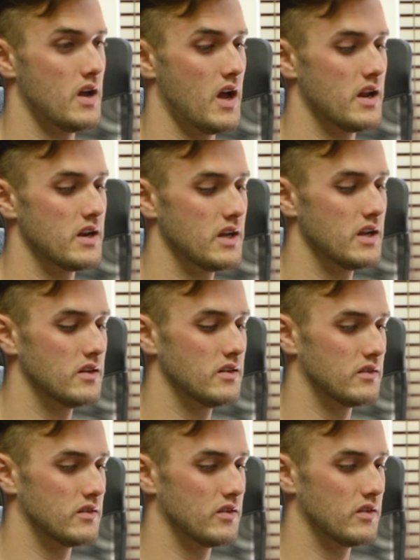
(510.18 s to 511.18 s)
And
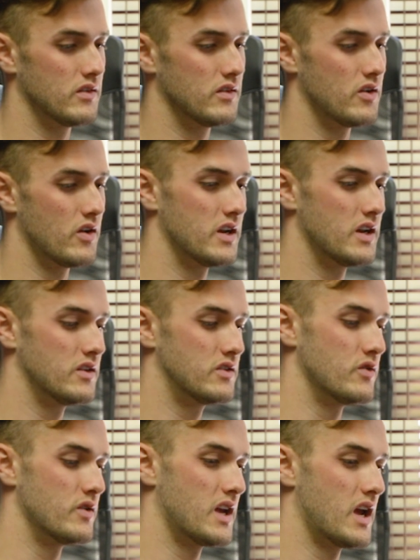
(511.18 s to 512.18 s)
in, you know, in
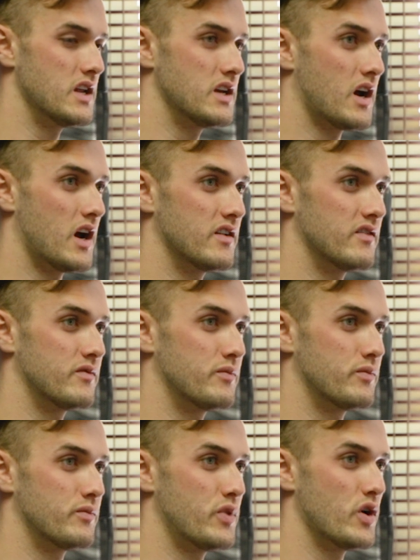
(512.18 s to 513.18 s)
doing any kind of
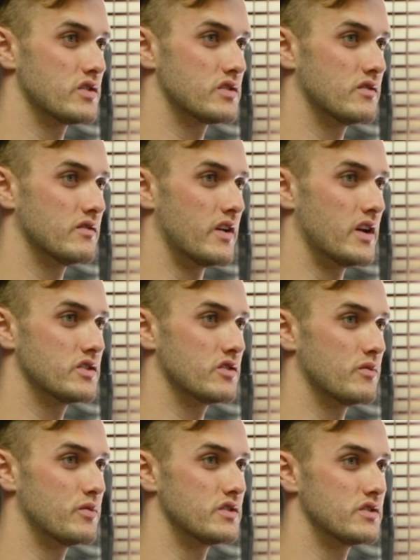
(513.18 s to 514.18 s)
personal venture
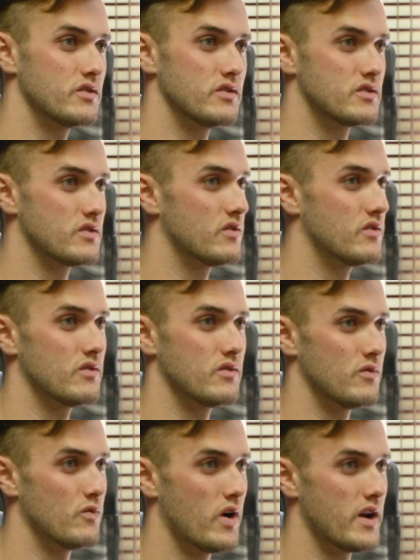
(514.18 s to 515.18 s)
or pursuit
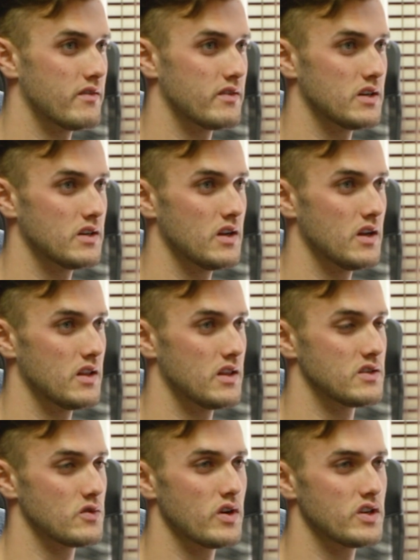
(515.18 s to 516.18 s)
or whatever,
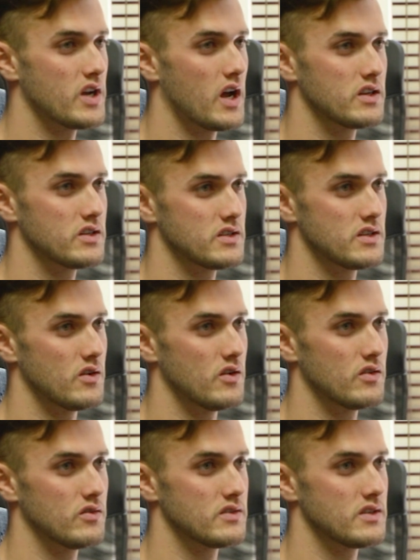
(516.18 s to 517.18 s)
there's always challenges and
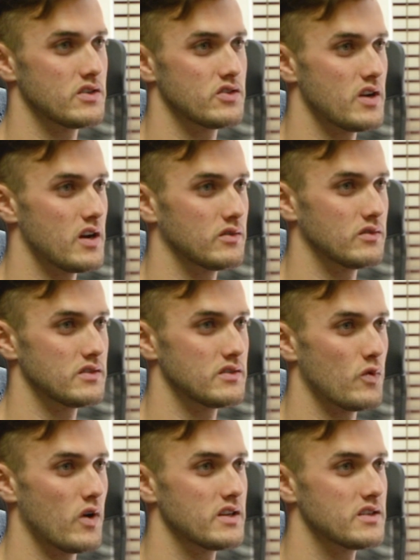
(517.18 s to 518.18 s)
hurdles and
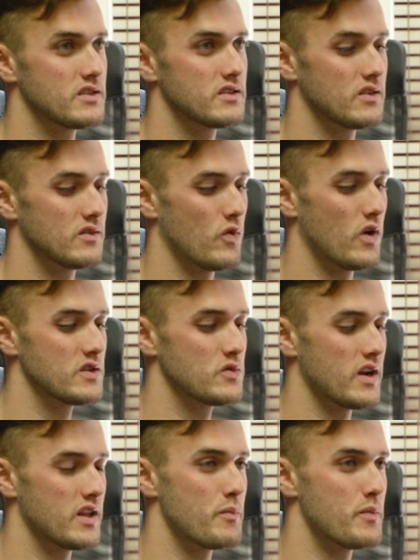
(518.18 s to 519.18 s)
struggles. What yeah. is what is
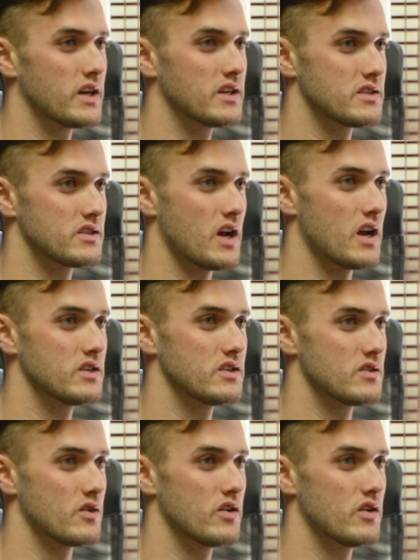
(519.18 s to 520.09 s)
one of the biggest challenges or